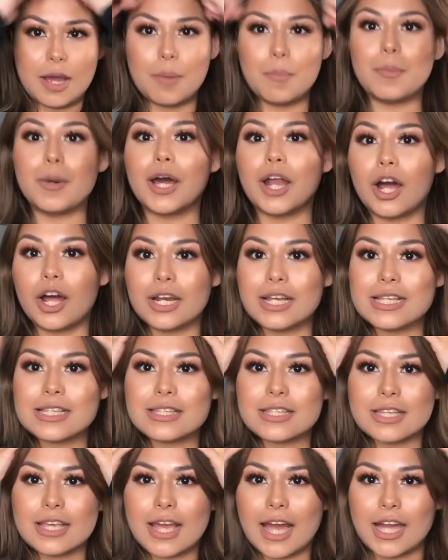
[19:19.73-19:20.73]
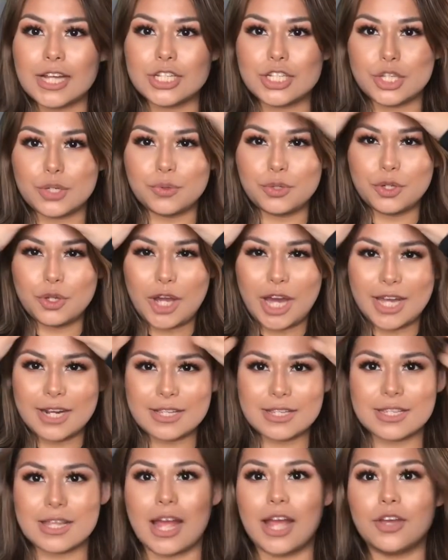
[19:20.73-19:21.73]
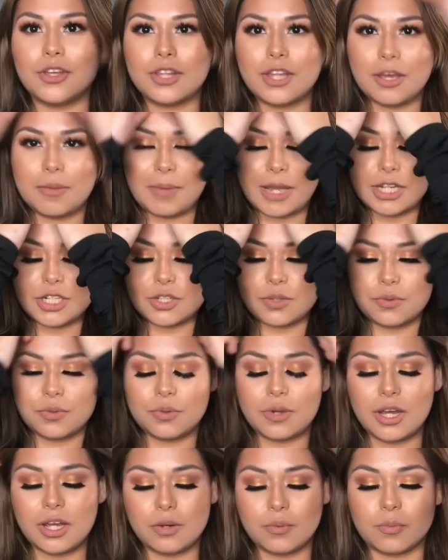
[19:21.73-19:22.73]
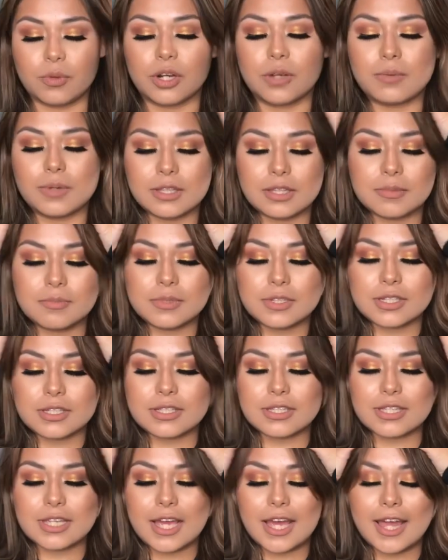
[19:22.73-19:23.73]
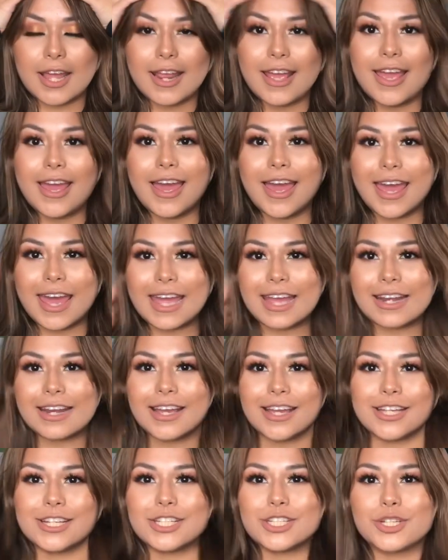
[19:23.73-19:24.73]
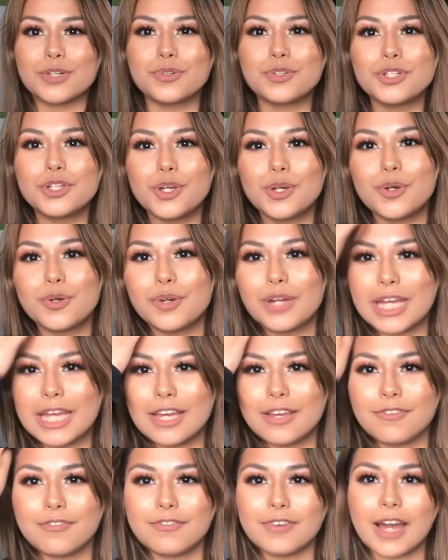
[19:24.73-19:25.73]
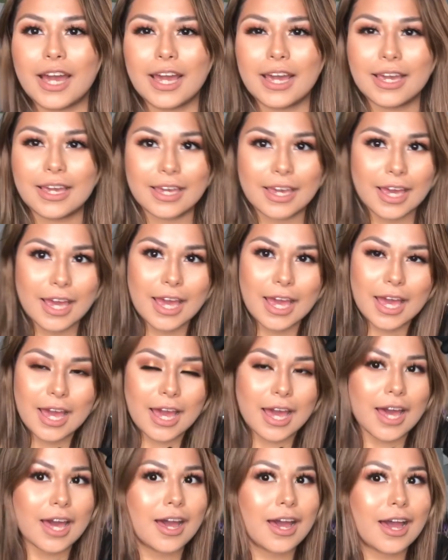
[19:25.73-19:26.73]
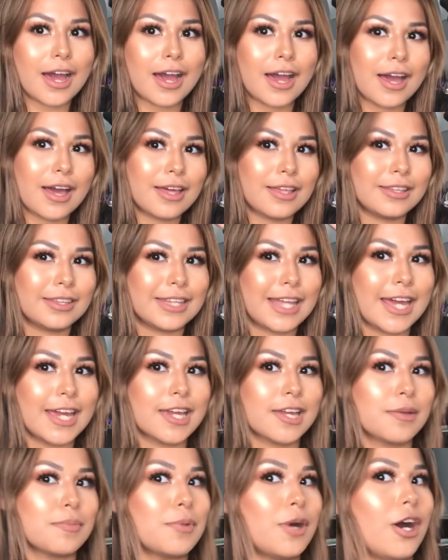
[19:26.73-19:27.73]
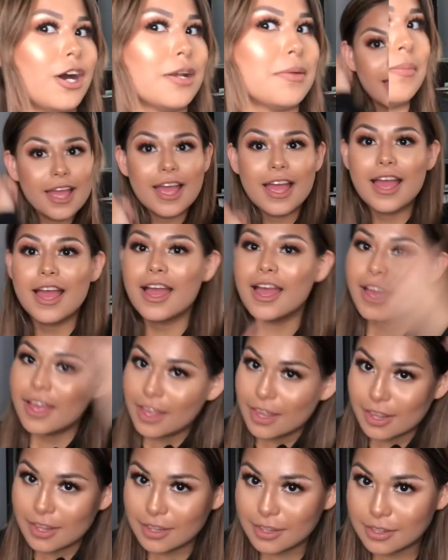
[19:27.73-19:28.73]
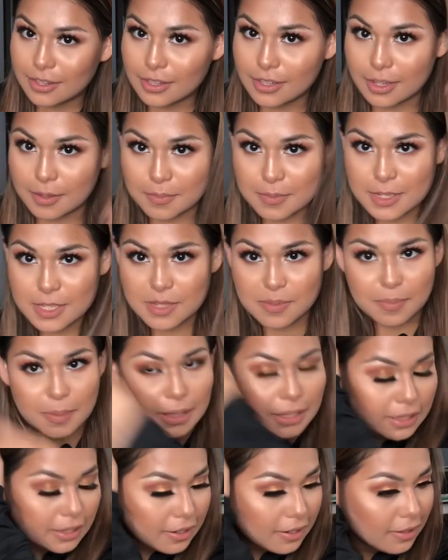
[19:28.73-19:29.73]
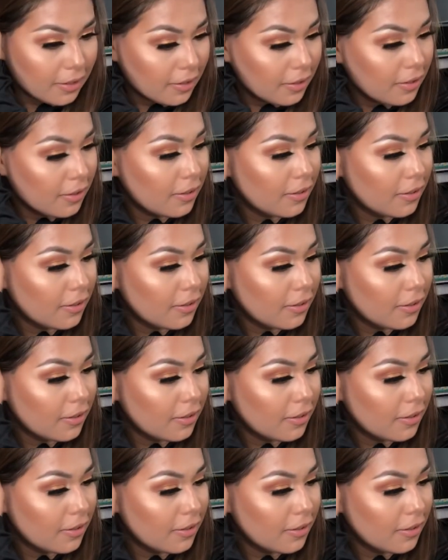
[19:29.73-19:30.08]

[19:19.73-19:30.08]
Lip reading: But honestly, I don't know how to style them. I don't know how to work with them just yet. And I don't know if I like them on me. Ya me despeiné.